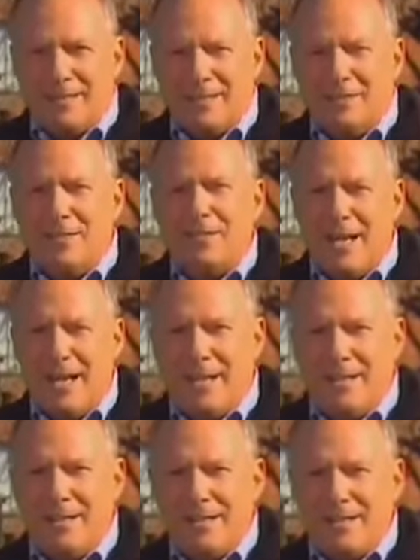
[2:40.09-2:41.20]
And
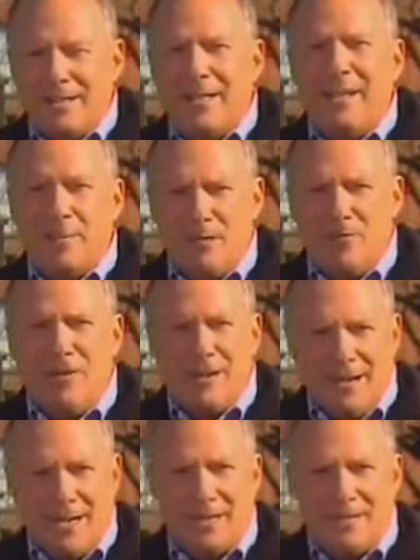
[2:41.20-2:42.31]
today, it came in
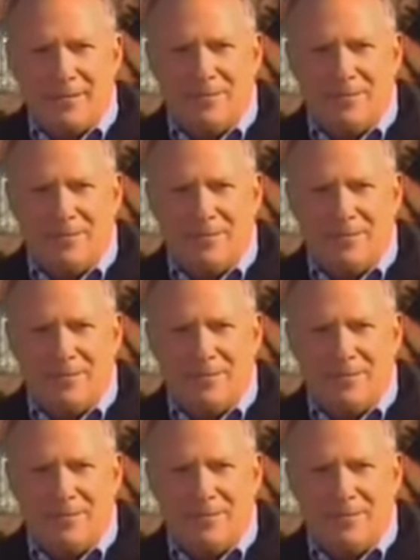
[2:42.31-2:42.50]
very handy.